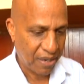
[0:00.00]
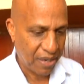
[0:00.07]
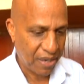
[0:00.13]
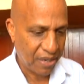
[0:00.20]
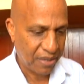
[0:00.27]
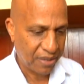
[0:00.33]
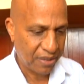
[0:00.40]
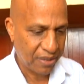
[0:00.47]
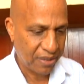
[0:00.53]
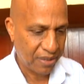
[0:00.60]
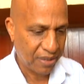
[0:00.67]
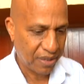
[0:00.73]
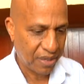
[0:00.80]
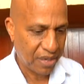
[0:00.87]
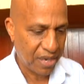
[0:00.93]
and
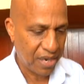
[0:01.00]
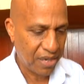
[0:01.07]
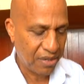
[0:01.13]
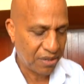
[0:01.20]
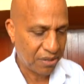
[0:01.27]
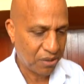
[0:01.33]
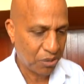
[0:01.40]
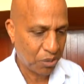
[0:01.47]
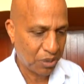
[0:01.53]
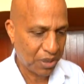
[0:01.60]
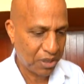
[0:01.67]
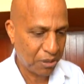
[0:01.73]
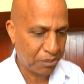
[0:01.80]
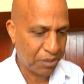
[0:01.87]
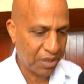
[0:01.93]
asked
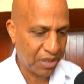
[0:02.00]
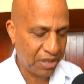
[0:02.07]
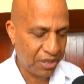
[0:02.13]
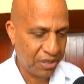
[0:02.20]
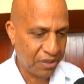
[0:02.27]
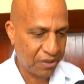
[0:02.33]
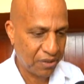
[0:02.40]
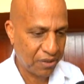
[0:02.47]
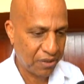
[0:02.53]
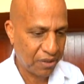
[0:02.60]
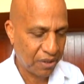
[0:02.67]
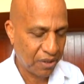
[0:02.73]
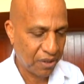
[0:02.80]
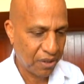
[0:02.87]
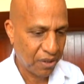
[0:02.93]
whether Belize
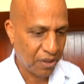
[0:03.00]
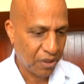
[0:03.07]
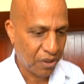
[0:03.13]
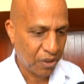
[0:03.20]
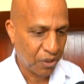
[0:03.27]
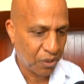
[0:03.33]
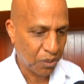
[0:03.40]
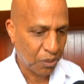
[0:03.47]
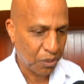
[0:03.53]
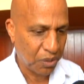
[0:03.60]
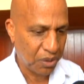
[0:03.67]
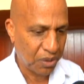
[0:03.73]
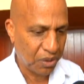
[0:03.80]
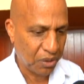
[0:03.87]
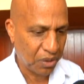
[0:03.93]

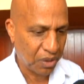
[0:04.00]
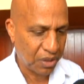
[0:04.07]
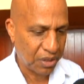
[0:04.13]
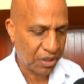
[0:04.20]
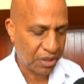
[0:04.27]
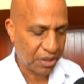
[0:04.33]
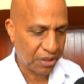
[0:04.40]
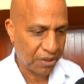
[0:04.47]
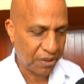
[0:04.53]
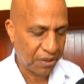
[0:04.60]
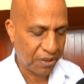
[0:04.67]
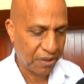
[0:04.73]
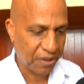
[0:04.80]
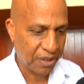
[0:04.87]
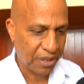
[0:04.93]
would
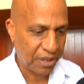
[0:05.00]
consider